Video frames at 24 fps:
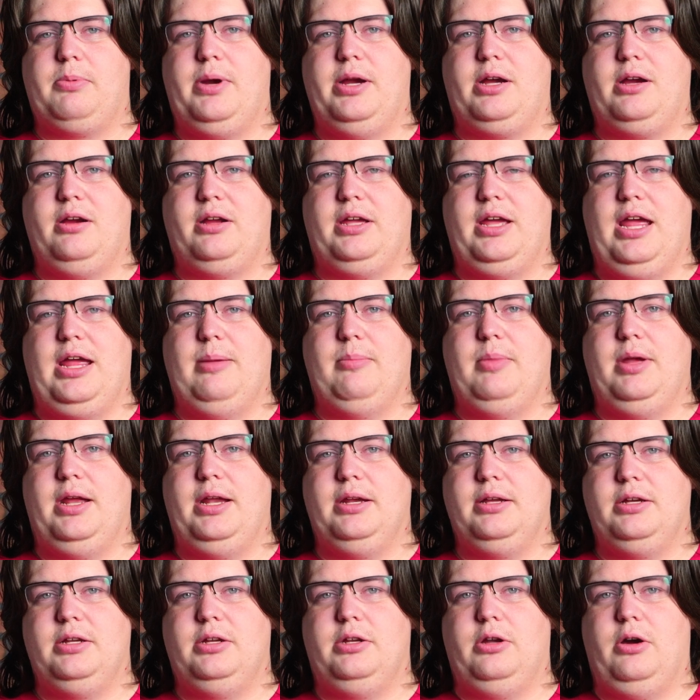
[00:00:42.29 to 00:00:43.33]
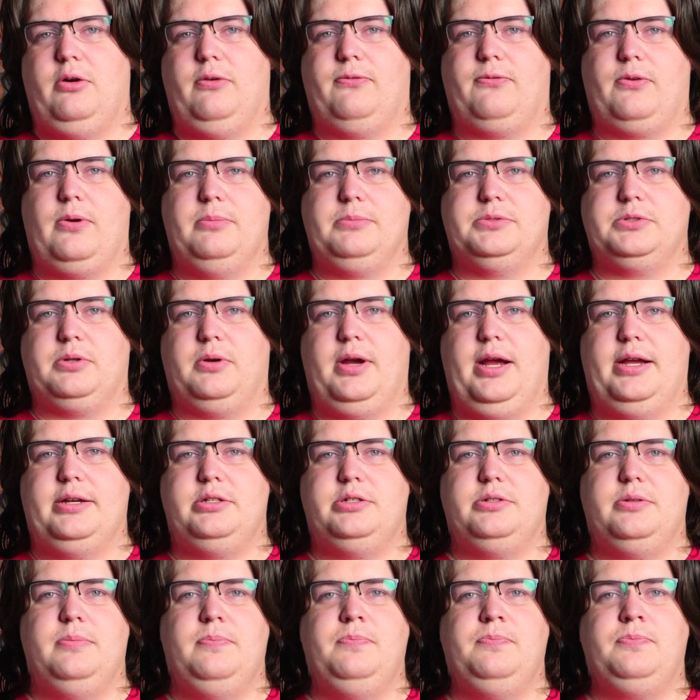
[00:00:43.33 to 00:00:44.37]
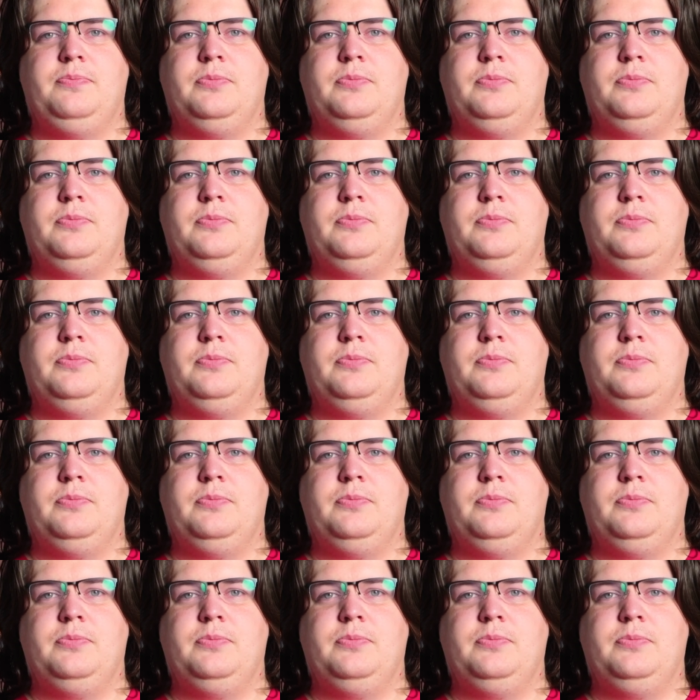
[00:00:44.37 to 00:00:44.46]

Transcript: Breaker game in Godot from scratch.